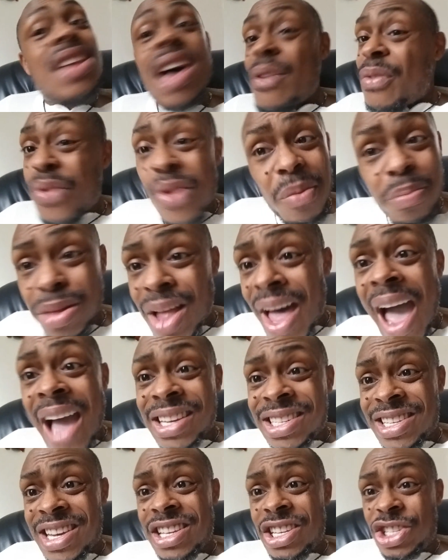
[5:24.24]
never a
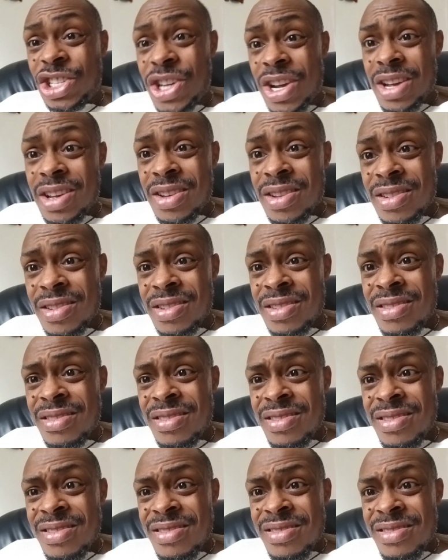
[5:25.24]
black-skinned chick.
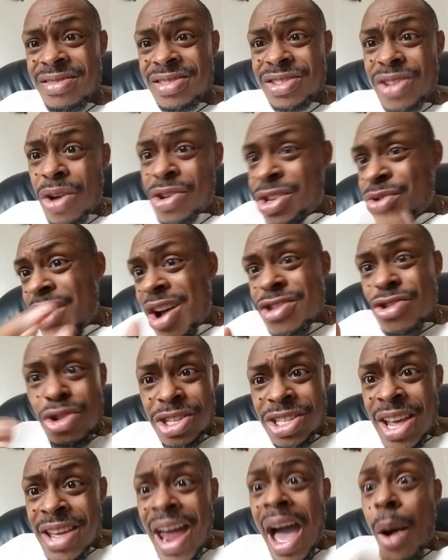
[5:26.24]
So you
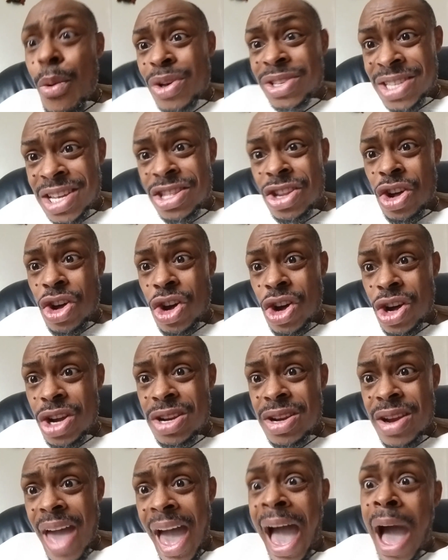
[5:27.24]
understand, I was in the
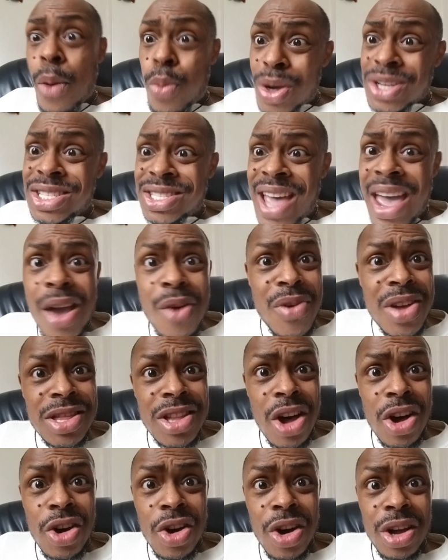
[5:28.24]
hood. I was there in
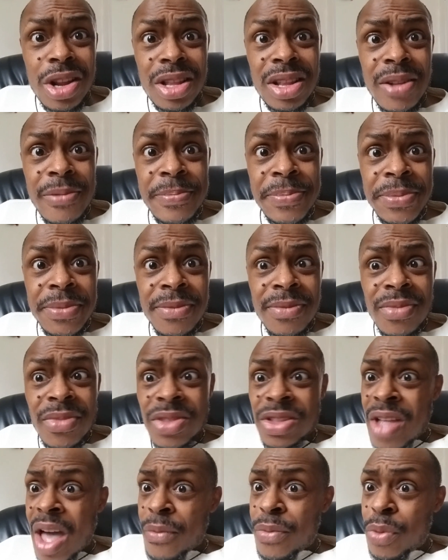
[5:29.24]
the hood.
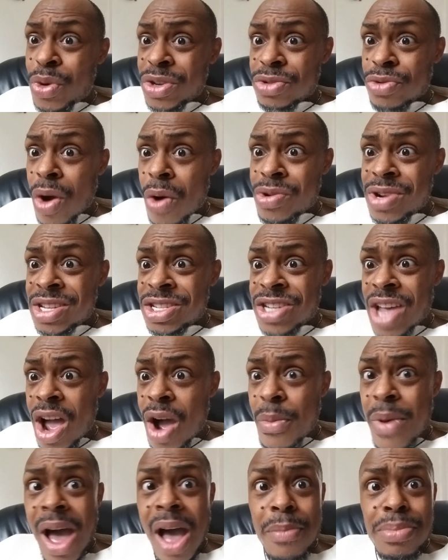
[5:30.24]
Never was thrown in
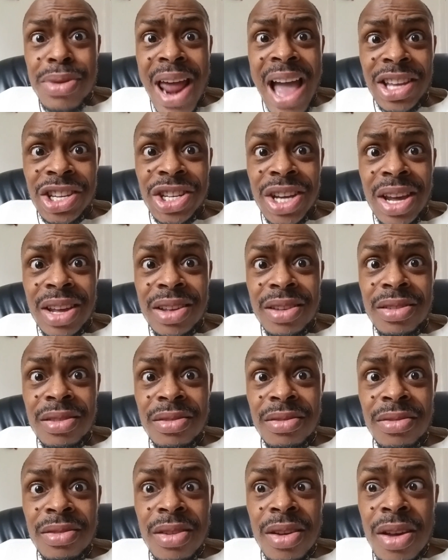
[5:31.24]
jail by a black chick.
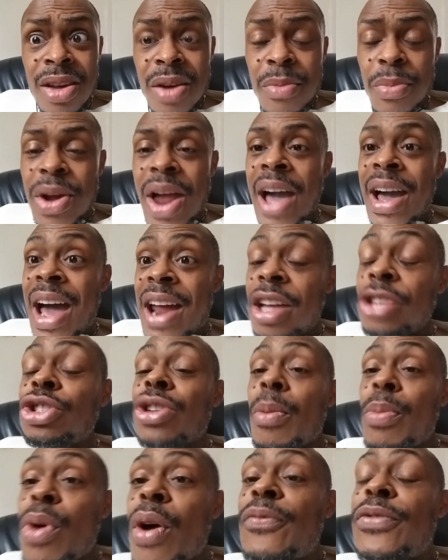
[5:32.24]
But I got in
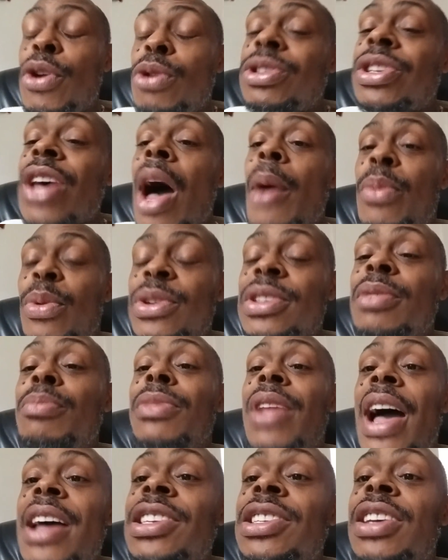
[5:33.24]
trouble a few times with some
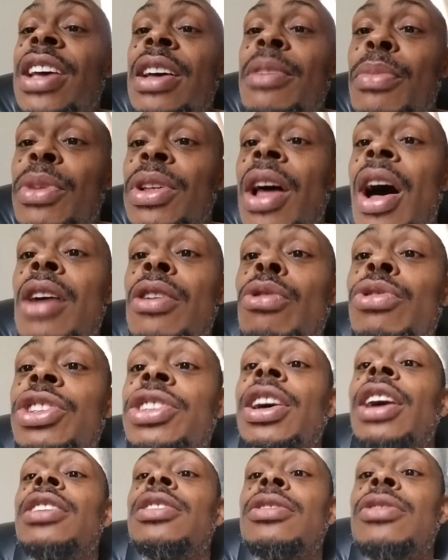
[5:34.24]
light-skinned mulatto
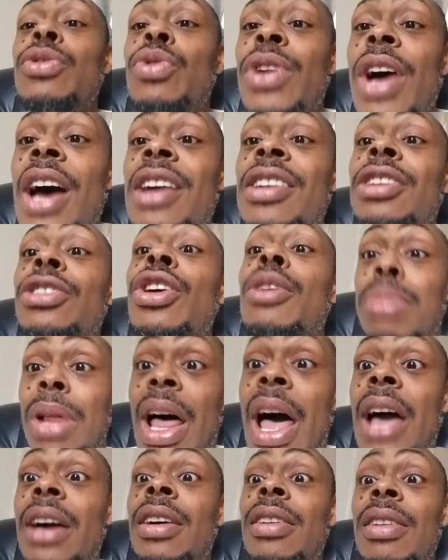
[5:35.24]
chicks who kind of looked
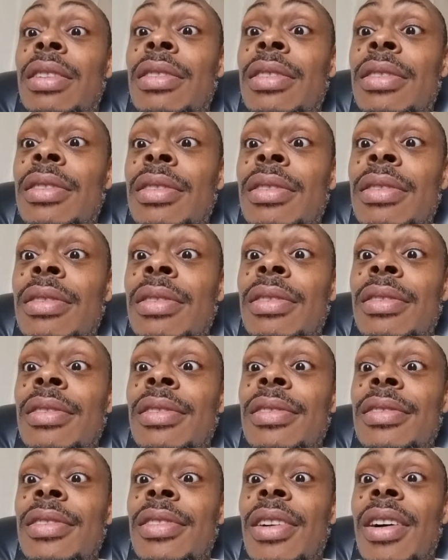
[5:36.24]
black.
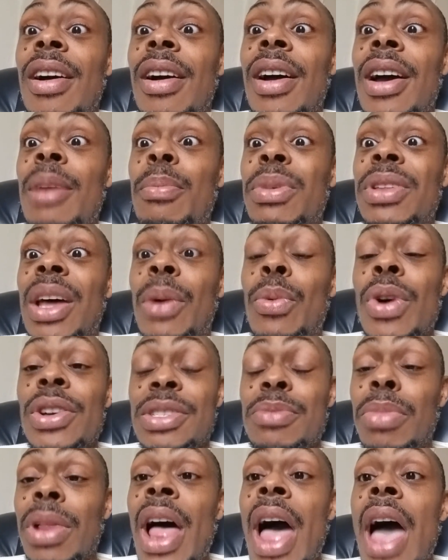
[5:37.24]
All right? But they
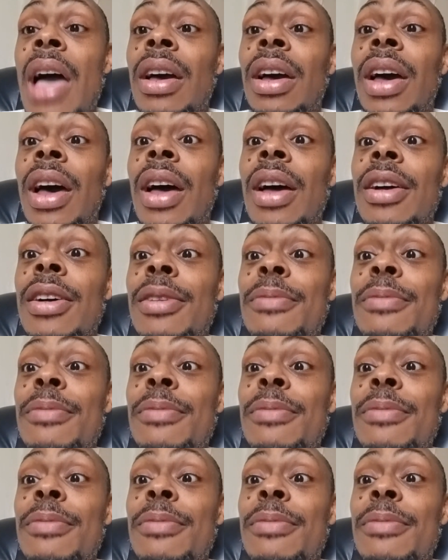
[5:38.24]
wasn't black. Okay?